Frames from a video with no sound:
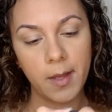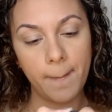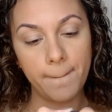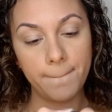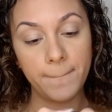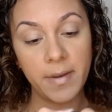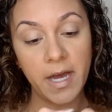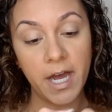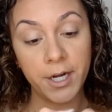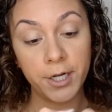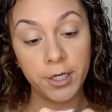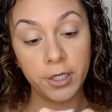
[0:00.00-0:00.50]

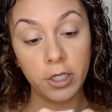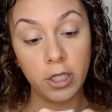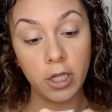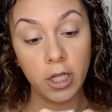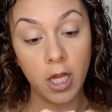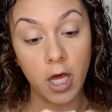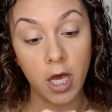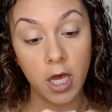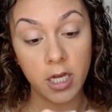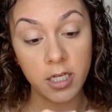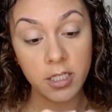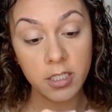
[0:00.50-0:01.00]
Butter
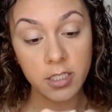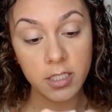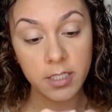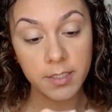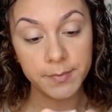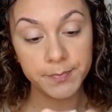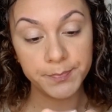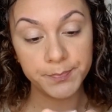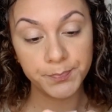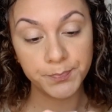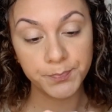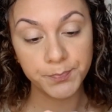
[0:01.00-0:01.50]
Gloss,
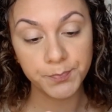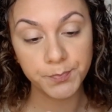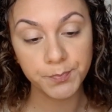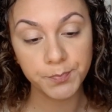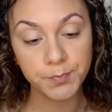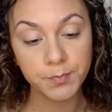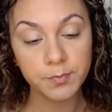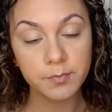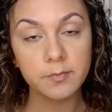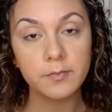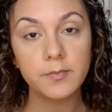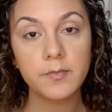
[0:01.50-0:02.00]

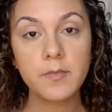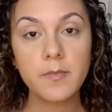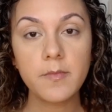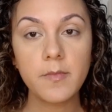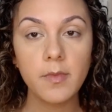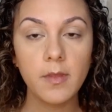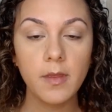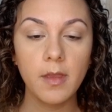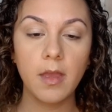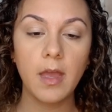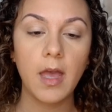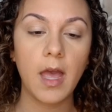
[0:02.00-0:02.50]

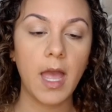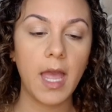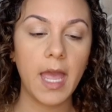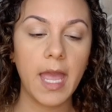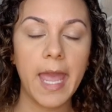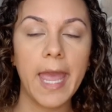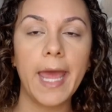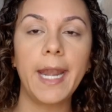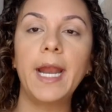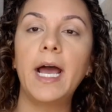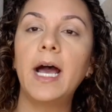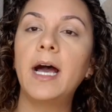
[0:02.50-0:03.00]

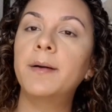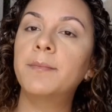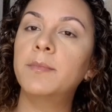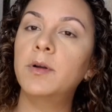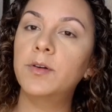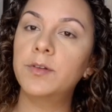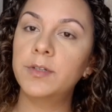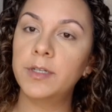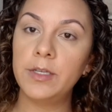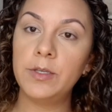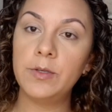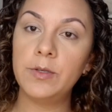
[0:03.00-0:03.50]
and I'm
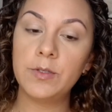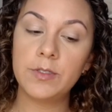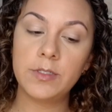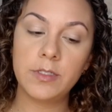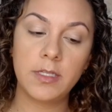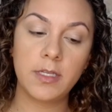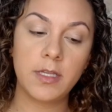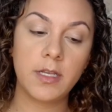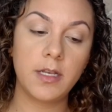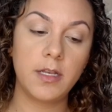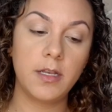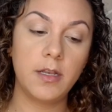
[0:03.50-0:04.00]
gonna use
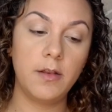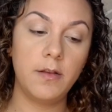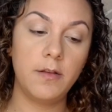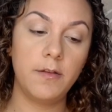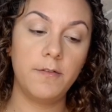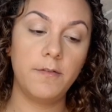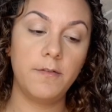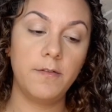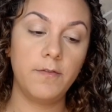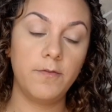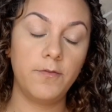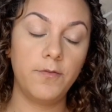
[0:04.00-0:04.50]
it
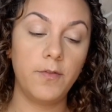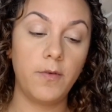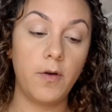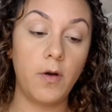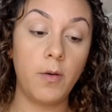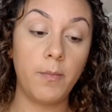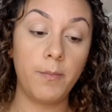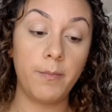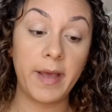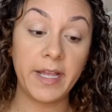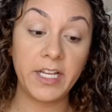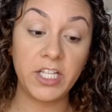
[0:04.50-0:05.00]

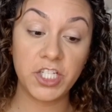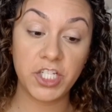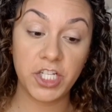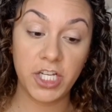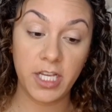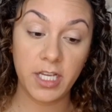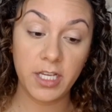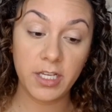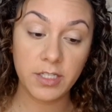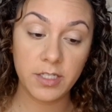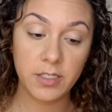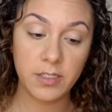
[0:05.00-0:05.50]
on my
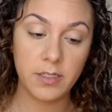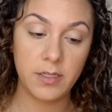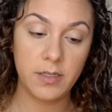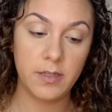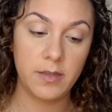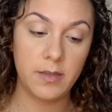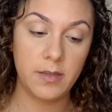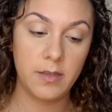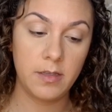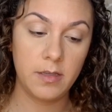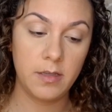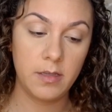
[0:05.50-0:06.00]
cheeks
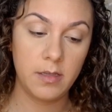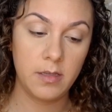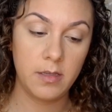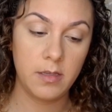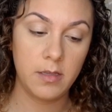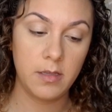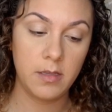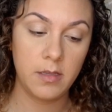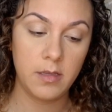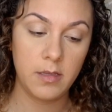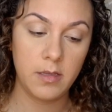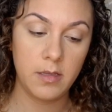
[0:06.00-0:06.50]

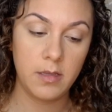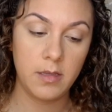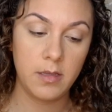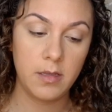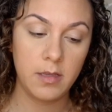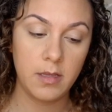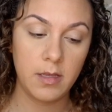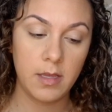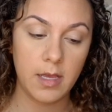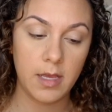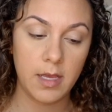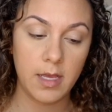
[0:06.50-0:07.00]

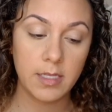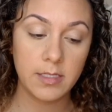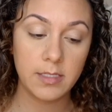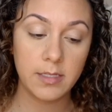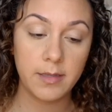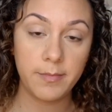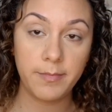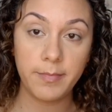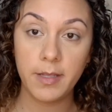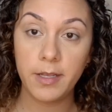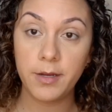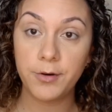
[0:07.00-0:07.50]
as
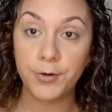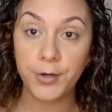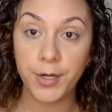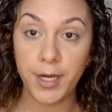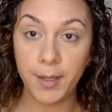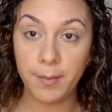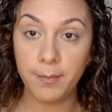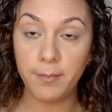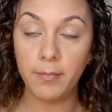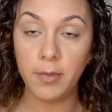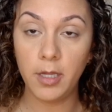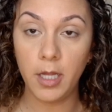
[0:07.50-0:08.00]
a
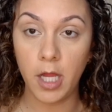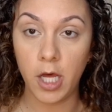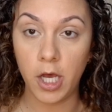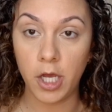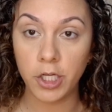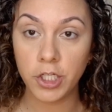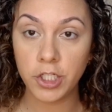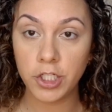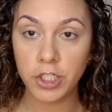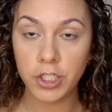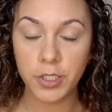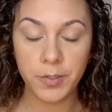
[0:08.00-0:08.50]
cream
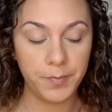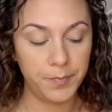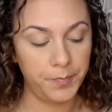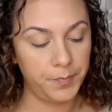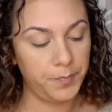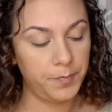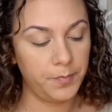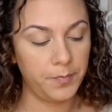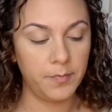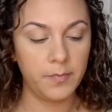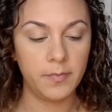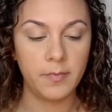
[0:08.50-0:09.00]
blush.
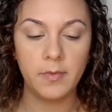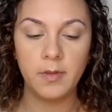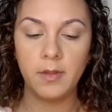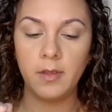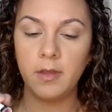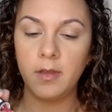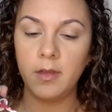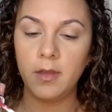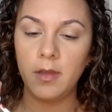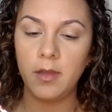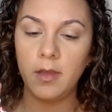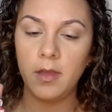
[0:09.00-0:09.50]

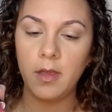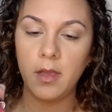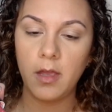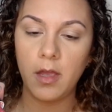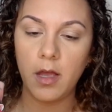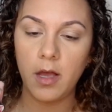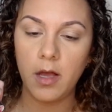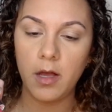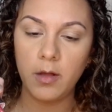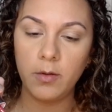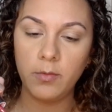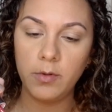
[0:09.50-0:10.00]

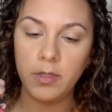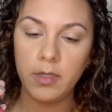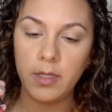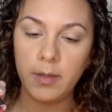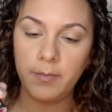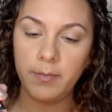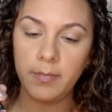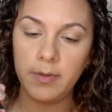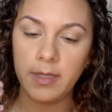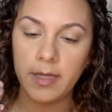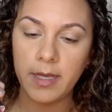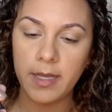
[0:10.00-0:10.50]
I will
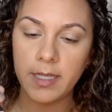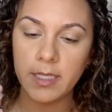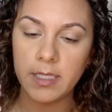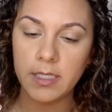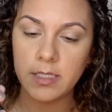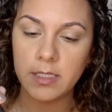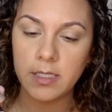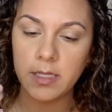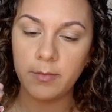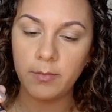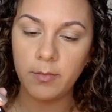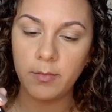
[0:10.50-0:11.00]
apply
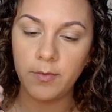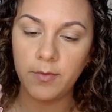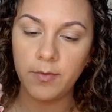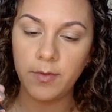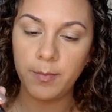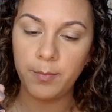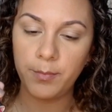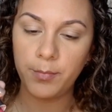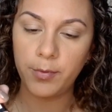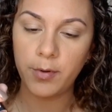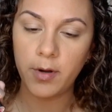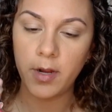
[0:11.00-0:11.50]
some of the
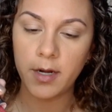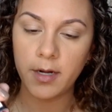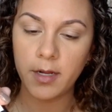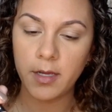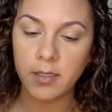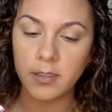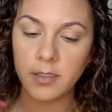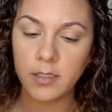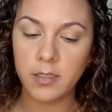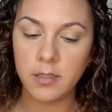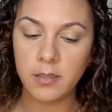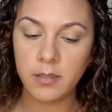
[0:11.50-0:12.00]

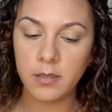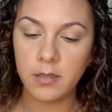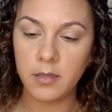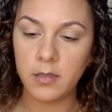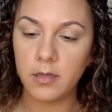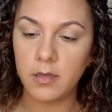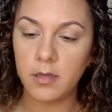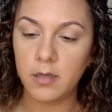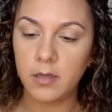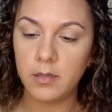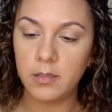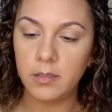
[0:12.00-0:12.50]
product
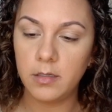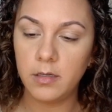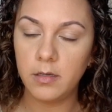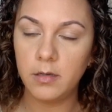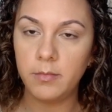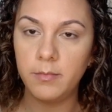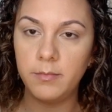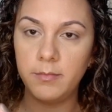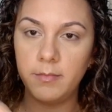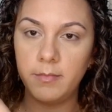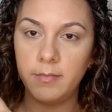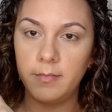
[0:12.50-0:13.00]

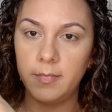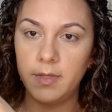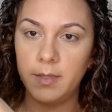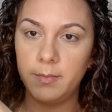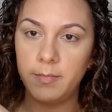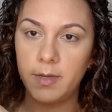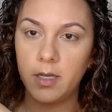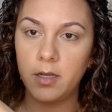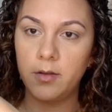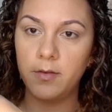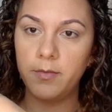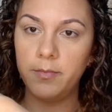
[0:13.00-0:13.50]
on the
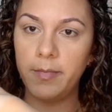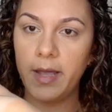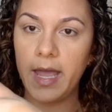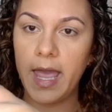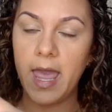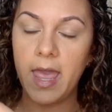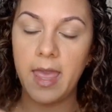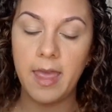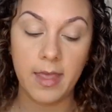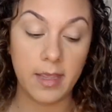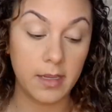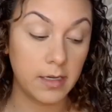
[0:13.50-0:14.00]
back of my
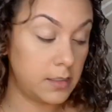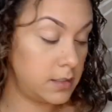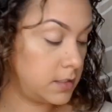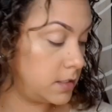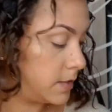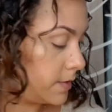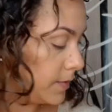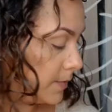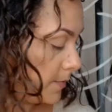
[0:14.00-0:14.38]
hand